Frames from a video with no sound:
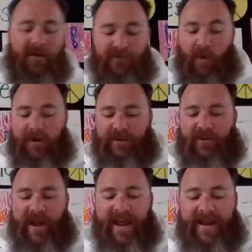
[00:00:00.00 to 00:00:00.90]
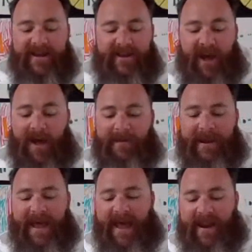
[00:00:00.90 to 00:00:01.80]
Fourth grade, coming
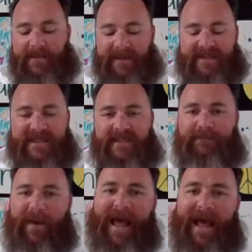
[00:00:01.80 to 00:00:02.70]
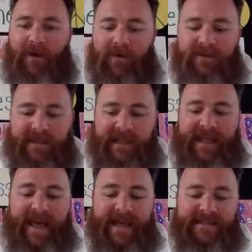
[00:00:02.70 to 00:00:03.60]
out of Mrs. Powell's
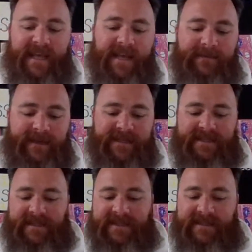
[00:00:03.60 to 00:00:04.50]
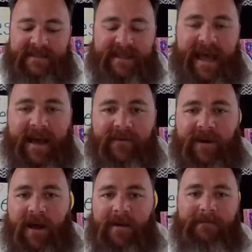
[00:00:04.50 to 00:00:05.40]
class, Mrs.
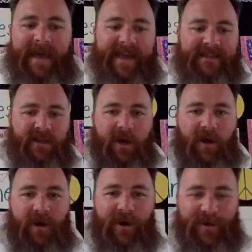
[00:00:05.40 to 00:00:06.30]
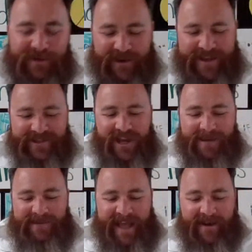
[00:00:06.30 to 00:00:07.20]
Zara Matos. Great
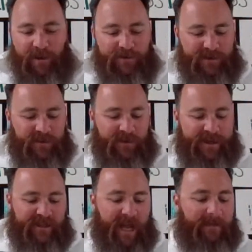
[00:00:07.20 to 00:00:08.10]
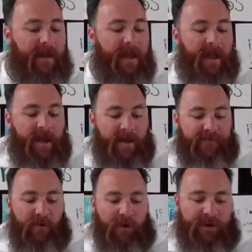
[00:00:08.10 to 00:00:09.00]
job, Zara. doing a great job.
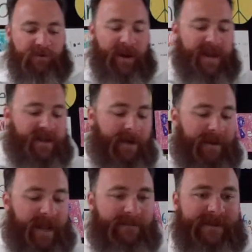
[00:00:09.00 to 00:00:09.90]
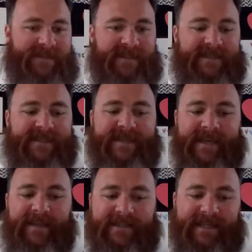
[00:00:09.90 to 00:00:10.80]
Fourth grade, coming out of Mrs.
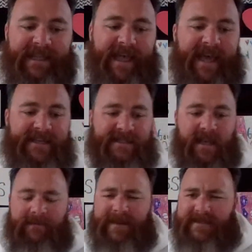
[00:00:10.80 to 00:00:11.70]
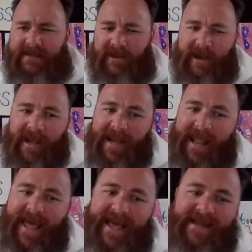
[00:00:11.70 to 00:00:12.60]
Gillick's class, Mr.
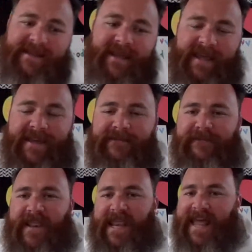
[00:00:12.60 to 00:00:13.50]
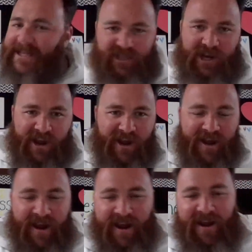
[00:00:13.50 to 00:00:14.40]
Landon
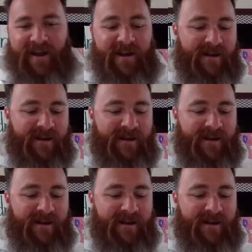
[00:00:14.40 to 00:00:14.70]
Fletcher.